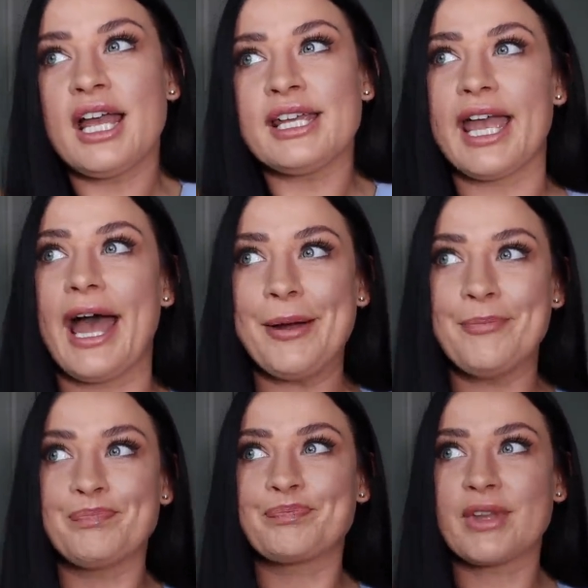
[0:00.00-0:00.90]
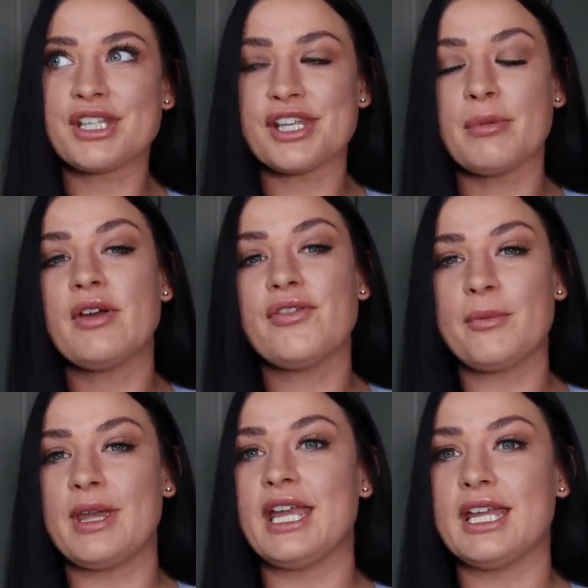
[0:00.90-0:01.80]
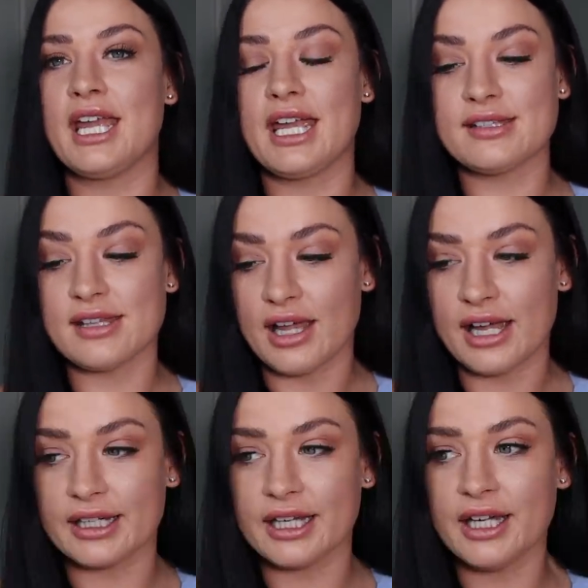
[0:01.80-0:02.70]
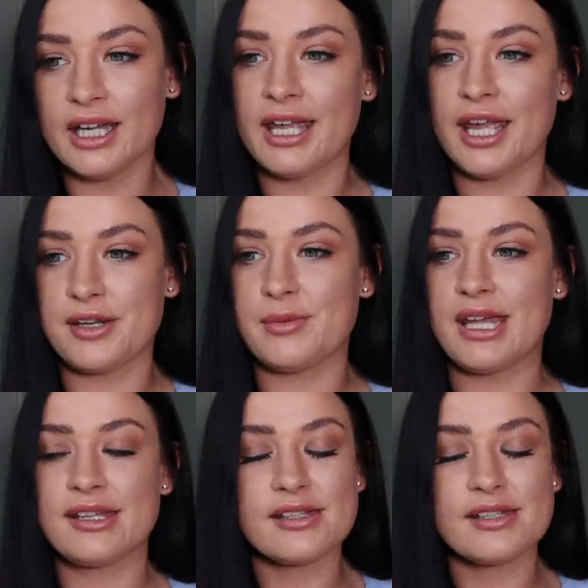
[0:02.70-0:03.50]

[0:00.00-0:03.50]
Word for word: yeah, summer for me is like hit and miss.